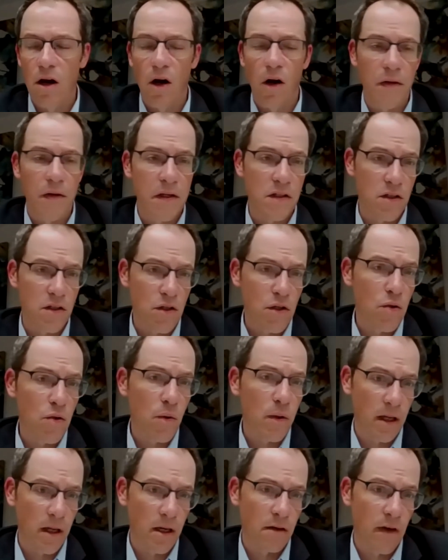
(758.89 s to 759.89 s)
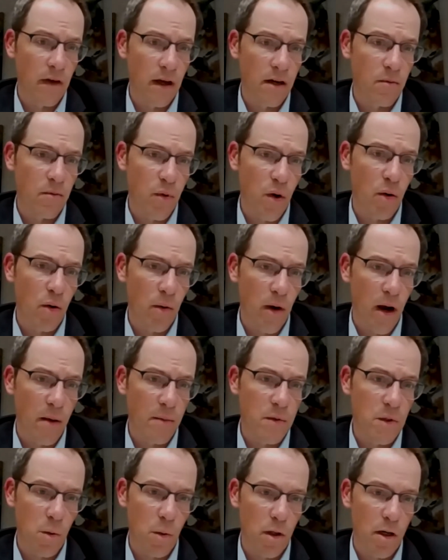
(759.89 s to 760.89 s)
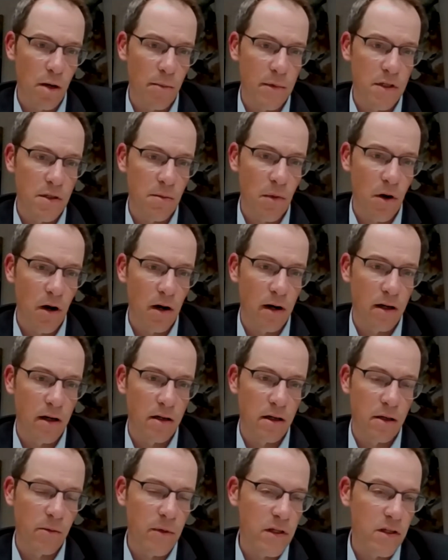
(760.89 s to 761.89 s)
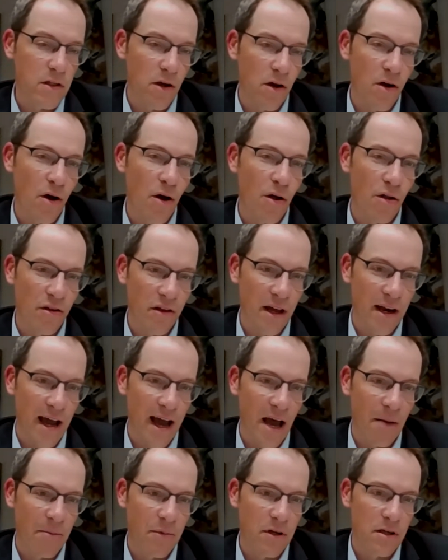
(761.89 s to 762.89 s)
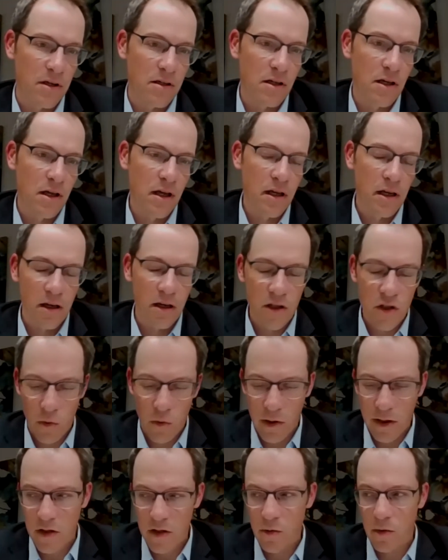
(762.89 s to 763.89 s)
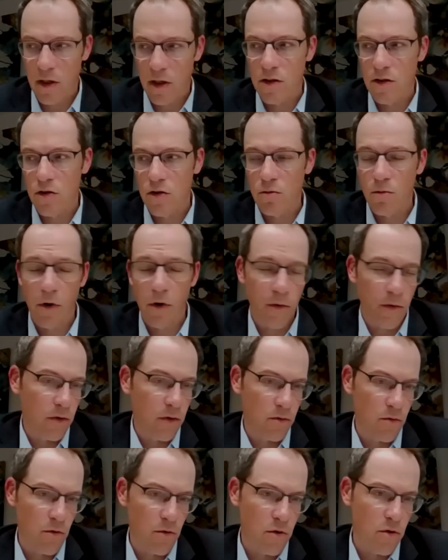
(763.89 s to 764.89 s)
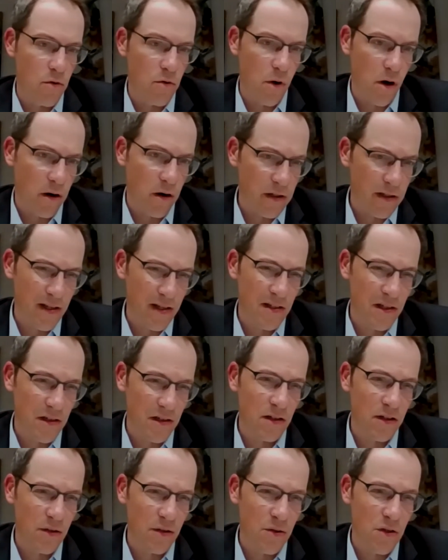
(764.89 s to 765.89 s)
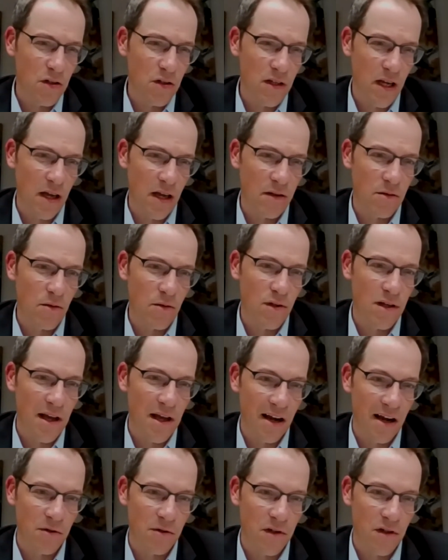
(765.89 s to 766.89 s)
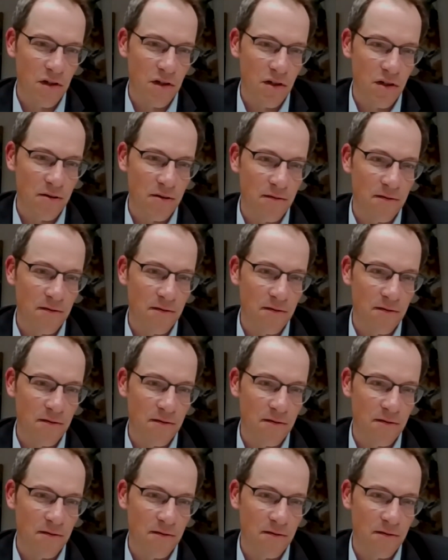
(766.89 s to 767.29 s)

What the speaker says: all these new and innovative programs that were coming to market. And we saw all of that happen in 2022, both through our existing solutions and through the acquisition